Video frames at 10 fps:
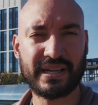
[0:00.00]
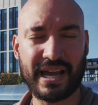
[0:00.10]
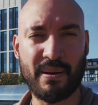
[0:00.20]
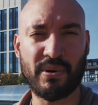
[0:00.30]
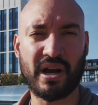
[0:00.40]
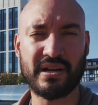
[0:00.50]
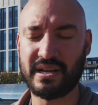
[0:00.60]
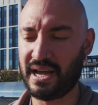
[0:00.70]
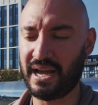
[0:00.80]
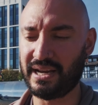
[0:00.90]
camera
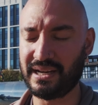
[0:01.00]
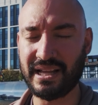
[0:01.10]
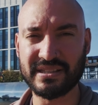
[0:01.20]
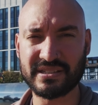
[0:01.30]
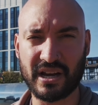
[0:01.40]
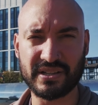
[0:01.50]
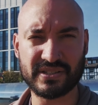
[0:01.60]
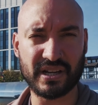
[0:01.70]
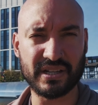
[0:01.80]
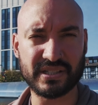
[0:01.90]
and lens that I
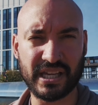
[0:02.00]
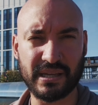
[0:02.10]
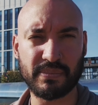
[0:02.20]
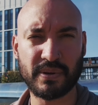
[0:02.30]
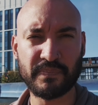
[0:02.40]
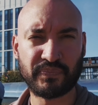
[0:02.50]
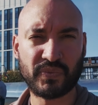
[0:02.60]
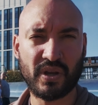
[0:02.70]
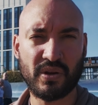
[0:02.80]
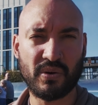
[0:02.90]
decided to keep
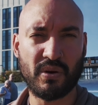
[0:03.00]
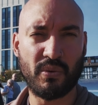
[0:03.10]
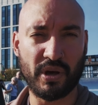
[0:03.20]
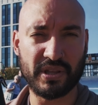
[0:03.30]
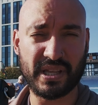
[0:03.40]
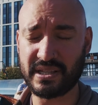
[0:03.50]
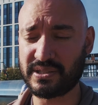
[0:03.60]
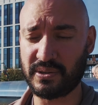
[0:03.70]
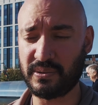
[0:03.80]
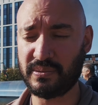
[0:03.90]
were
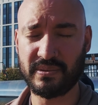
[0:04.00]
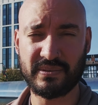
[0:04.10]
these two.